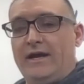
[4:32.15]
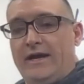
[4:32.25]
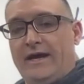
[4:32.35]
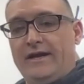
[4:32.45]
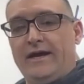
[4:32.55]

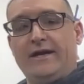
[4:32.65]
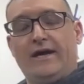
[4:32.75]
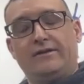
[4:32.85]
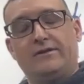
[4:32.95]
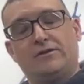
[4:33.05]
And I
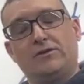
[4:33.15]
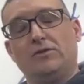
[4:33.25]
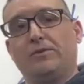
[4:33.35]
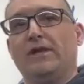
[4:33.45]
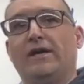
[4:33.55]
got
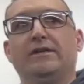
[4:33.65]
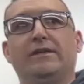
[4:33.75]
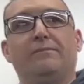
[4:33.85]
super lucky.